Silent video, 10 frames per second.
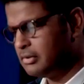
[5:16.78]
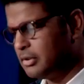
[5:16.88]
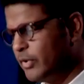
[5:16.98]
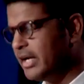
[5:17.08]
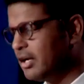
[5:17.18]

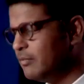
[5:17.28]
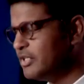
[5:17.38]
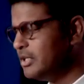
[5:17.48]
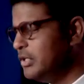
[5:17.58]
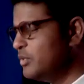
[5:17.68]
when it comes
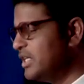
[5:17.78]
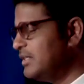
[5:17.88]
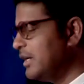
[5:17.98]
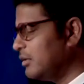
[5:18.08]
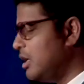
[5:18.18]
to using
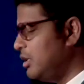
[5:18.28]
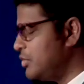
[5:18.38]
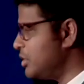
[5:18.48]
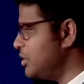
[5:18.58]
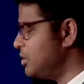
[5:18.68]

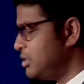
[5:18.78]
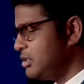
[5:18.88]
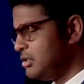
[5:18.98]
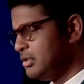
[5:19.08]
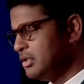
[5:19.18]
technology
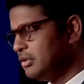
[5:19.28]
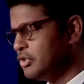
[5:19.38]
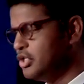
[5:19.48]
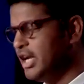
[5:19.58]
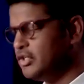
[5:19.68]
to
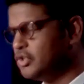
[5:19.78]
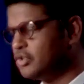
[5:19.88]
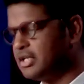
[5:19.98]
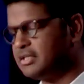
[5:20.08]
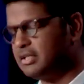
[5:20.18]
change
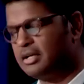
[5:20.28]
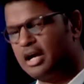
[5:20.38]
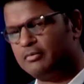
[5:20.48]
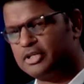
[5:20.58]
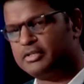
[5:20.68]
trust in
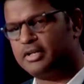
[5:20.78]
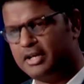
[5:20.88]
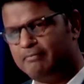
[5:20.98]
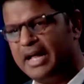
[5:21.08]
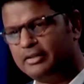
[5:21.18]
commerce to
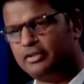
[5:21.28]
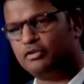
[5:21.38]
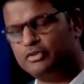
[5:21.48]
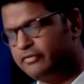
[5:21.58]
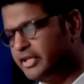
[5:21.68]
impact
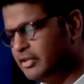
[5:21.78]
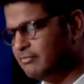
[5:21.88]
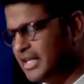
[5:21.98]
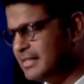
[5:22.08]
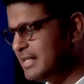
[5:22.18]
human freedom,
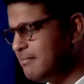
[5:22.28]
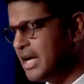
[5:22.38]
a C-.